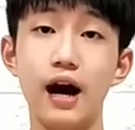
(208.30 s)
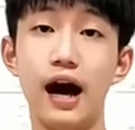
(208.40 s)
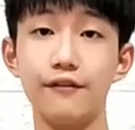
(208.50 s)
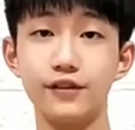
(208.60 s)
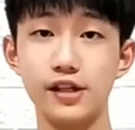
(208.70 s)

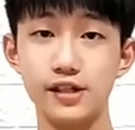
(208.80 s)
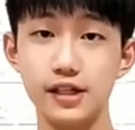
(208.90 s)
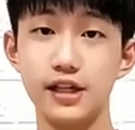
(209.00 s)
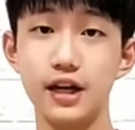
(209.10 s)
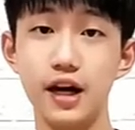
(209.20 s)
After
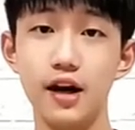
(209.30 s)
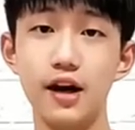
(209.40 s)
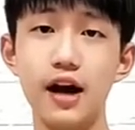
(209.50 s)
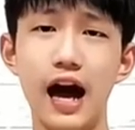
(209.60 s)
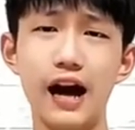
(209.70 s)
seeing her,
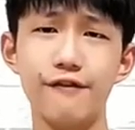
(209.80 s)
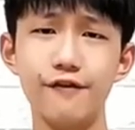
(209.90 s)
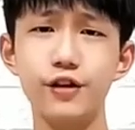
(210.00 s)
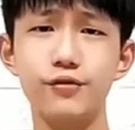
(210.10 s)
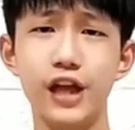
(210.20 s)
I
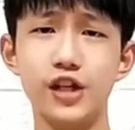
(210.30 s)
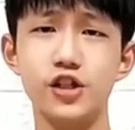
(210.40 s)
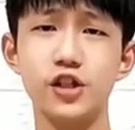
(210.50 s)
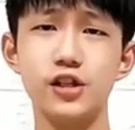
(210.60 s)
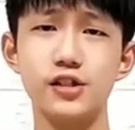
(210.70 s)
feel that
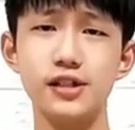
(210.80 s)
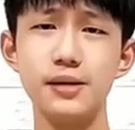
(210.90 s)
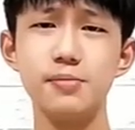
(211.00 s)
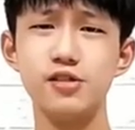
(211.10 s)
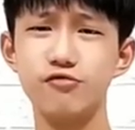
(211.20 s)
she
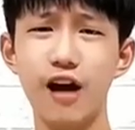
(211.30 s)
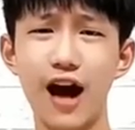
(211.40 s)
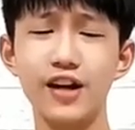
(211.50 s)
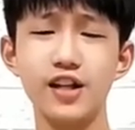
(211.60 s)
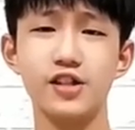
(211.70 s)
seems
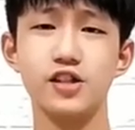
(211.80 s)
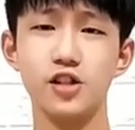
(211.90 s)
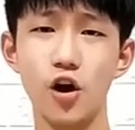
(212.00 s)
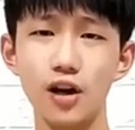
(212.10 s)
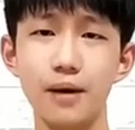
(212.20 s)
rather
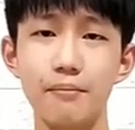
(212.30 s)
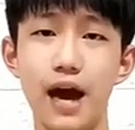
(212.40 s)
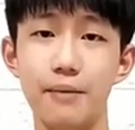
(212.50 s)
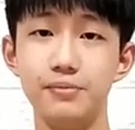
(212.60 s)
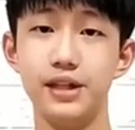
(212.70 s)
solemn
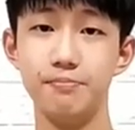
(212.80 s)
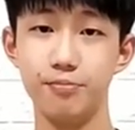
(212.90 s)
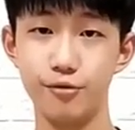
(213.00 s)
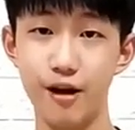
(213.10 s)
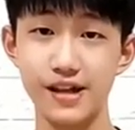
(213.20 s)
and
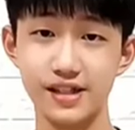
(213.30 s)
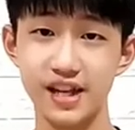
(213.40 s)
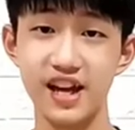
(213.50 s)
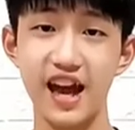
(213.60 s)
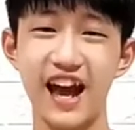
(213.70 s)
depressed,
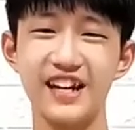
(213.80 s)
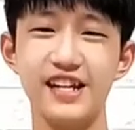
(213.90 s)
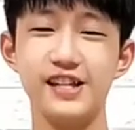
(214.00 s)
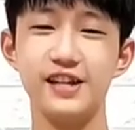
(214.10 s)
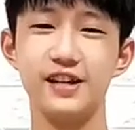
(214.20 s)
and
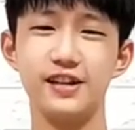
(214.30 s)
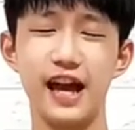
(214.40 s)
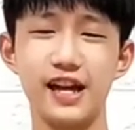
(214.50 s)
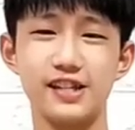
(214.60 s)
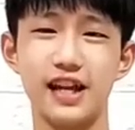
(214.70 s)

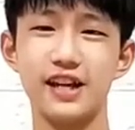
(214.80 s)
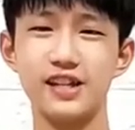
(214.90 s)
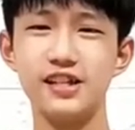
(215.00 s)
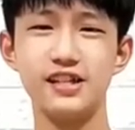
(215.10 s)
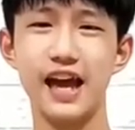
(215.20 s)
there is like
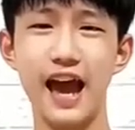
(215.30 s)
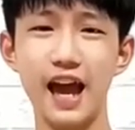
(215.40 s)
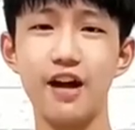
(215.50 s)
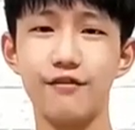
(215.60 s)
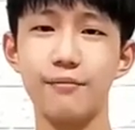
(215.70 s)
this
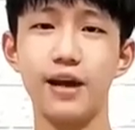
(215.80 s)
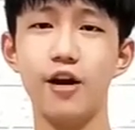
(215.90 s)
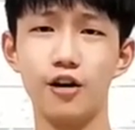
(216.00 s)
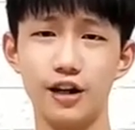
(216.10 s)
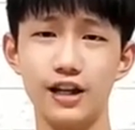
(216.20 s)
air of
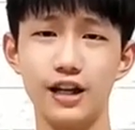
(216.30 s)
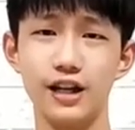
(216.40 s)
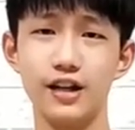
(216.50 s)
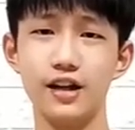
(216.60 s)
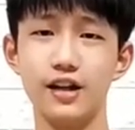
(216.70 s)

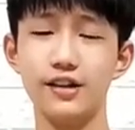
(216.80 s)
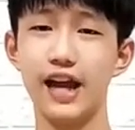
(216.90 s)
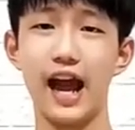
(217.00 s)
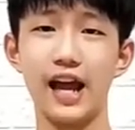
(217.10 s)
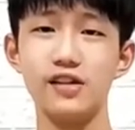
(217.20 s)
melancholy
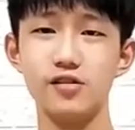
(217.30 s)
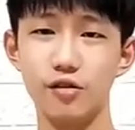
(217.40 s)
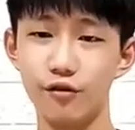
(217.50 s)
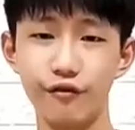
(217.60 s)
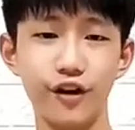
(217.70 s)
that hangs
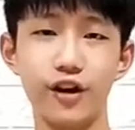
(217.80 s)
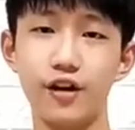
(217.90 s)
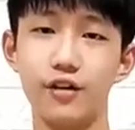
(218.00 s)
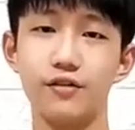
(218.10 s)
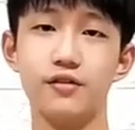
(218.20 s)
over her.